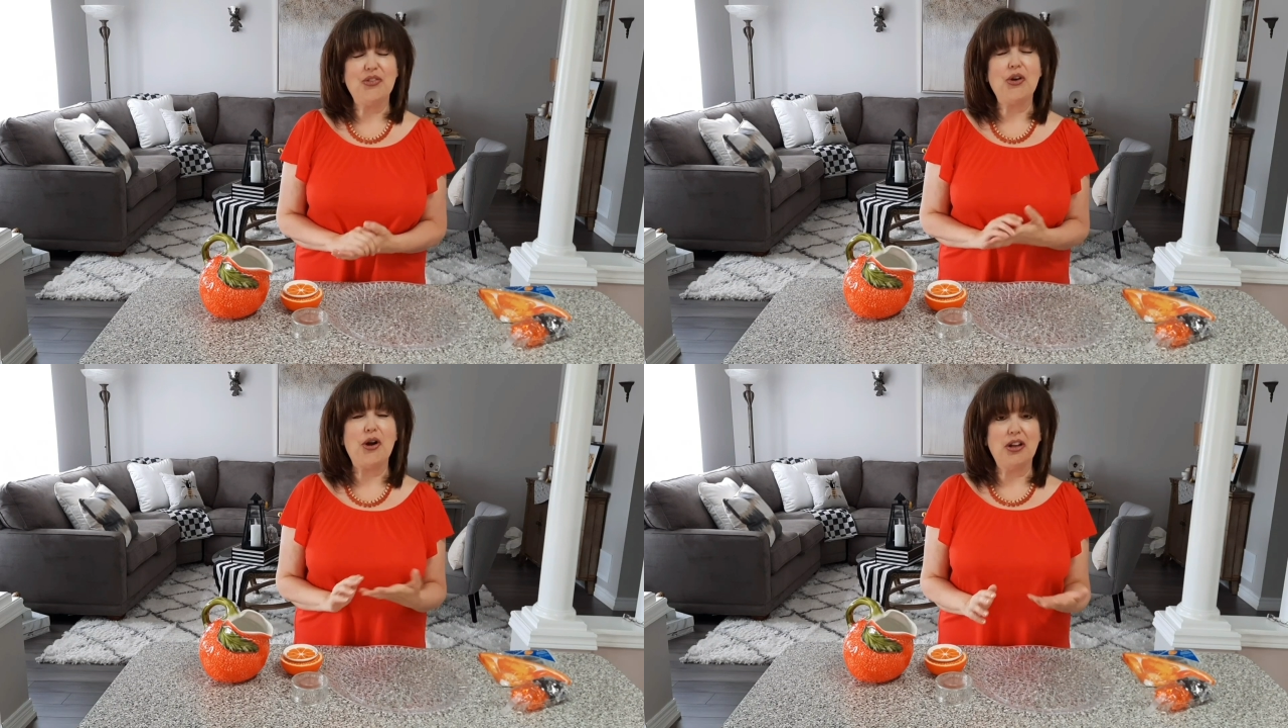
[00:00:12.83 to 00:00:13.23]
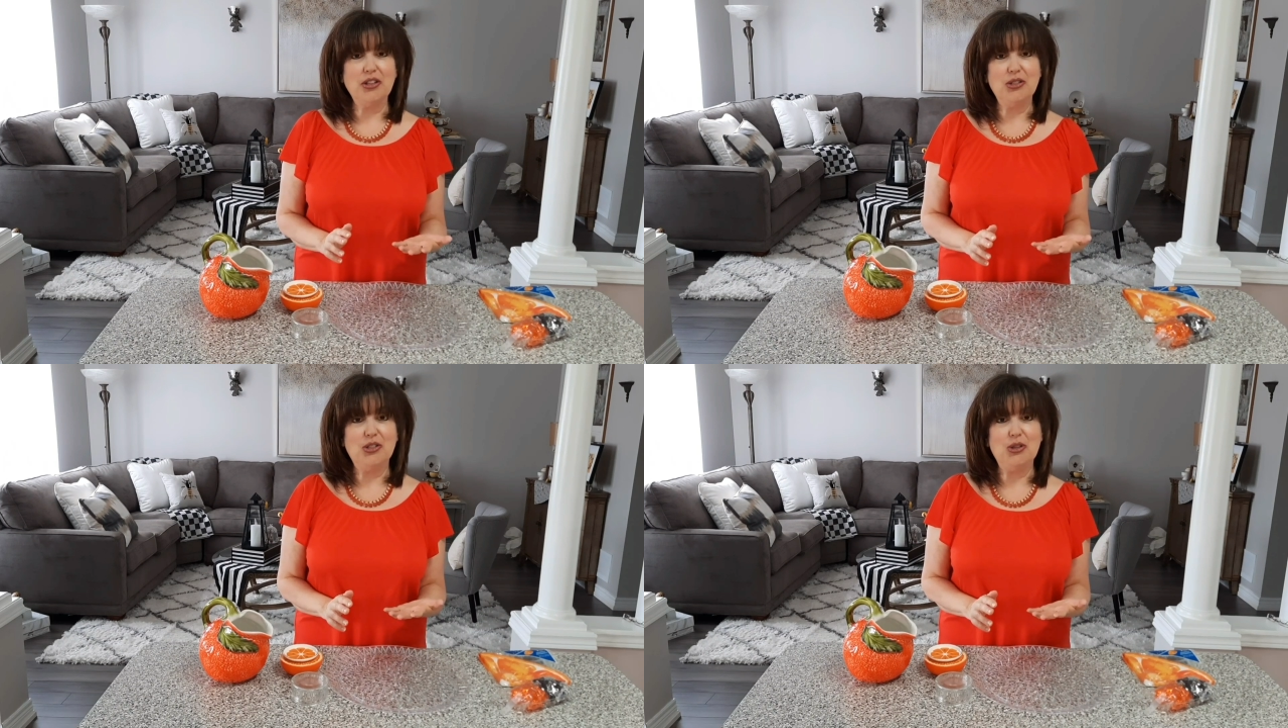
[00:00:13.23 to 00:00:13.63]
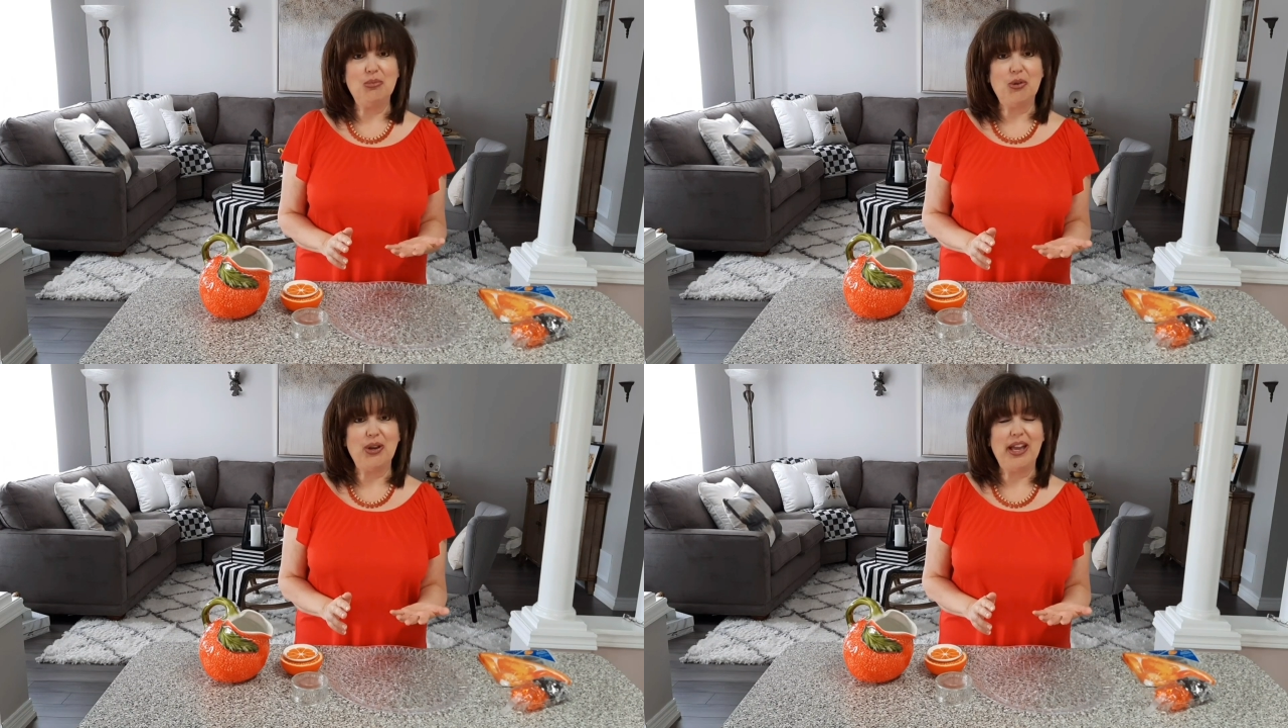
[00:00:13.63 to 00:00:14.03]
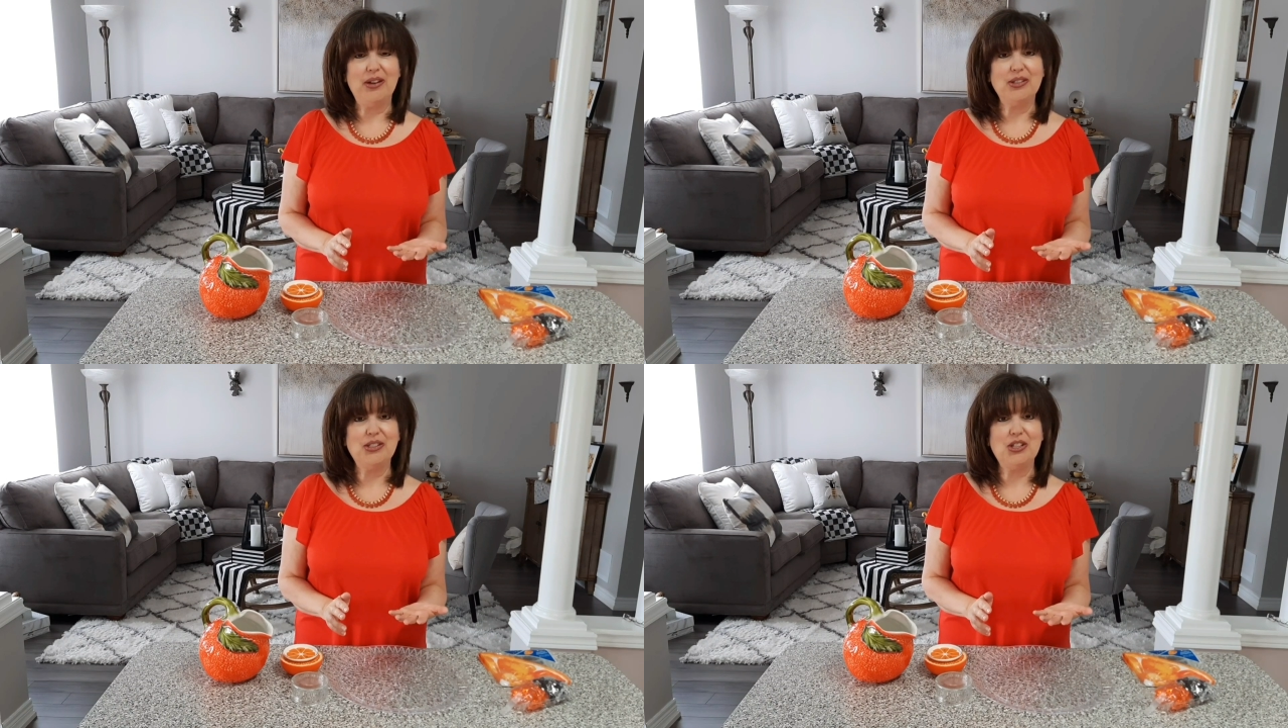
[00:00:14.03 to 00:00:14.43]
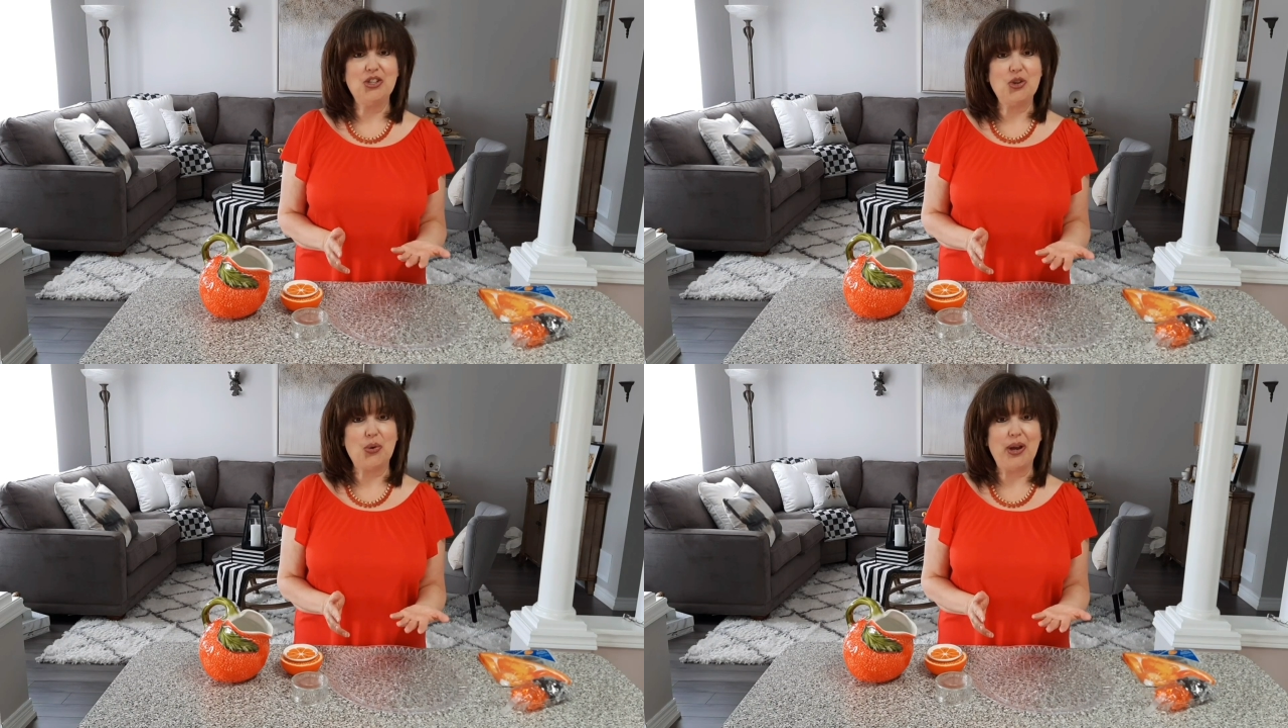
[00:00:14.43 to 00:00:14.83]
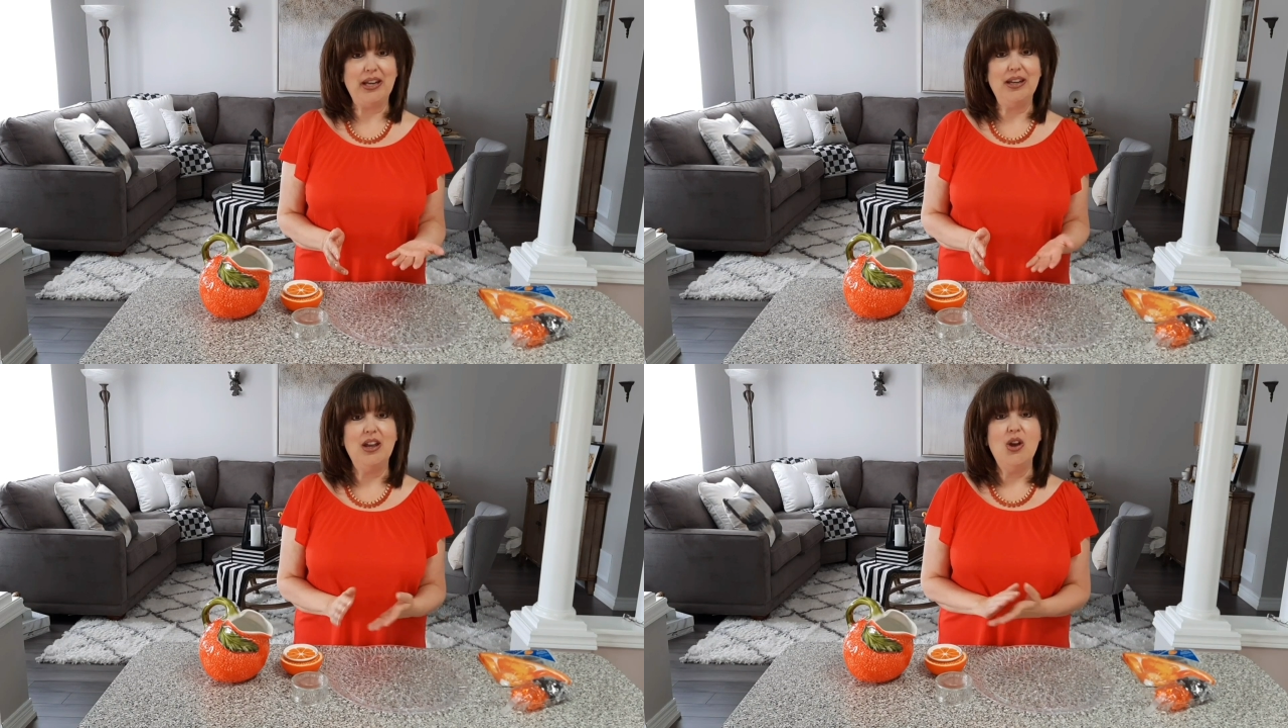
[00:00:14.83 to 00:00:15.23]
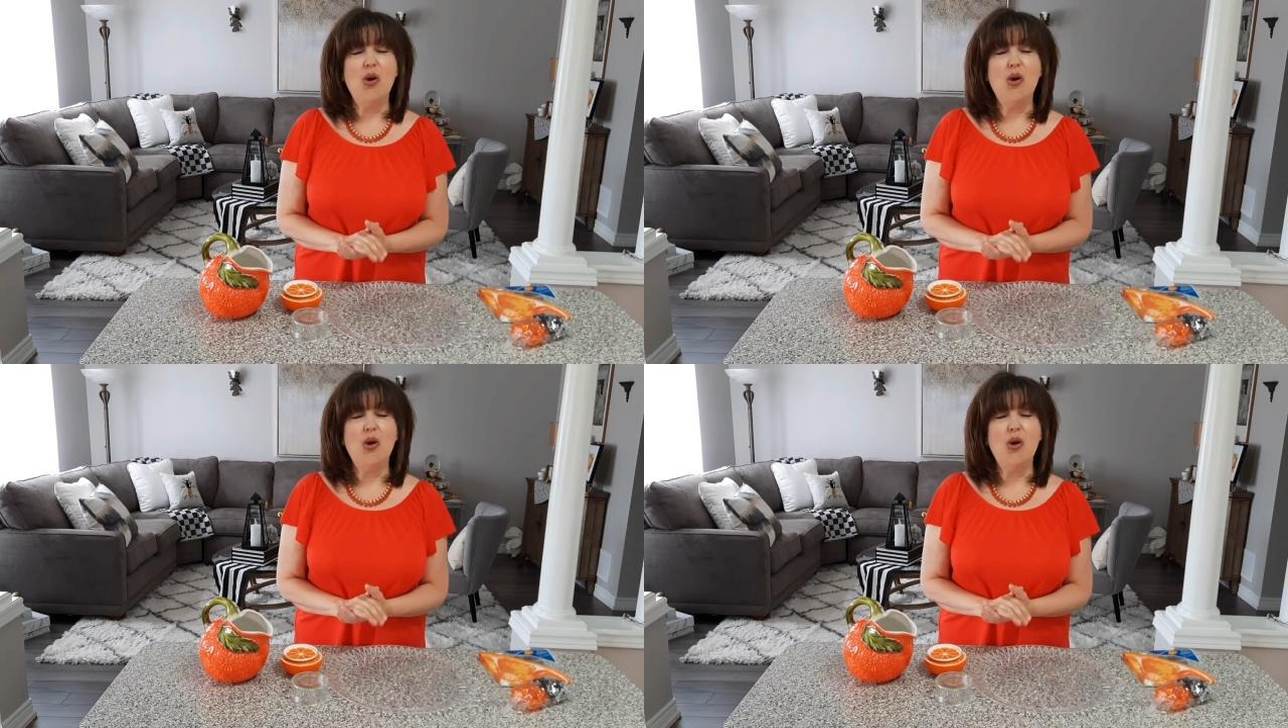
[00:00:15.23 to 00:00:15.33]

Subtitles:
for all YouTube creators to join,